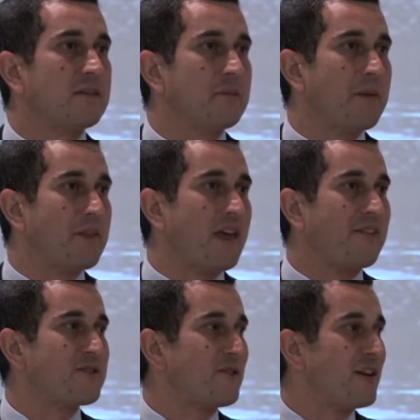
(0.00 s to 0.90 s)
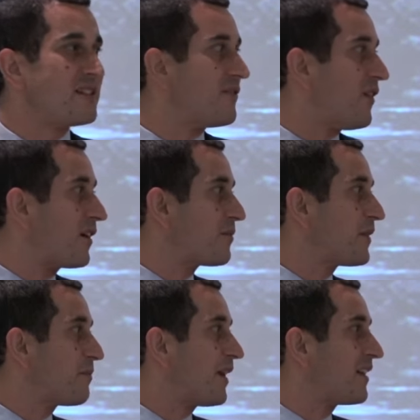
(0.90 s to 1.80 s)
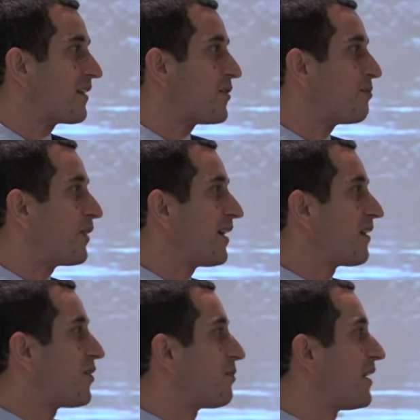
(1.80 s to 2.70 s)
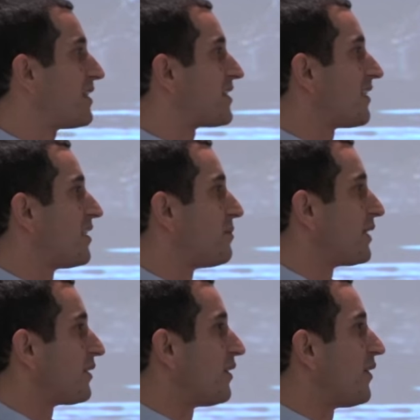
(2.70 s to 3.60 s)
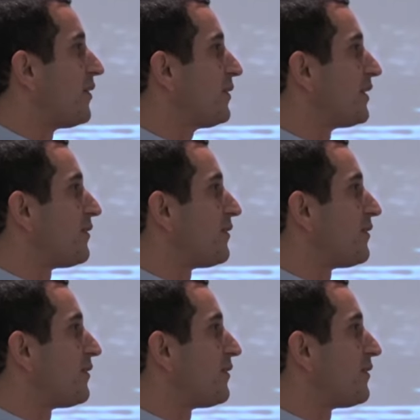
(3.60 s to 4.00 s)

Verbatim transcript: Maybe they have to raise the volume. The brother complained complain it's a little bit low, the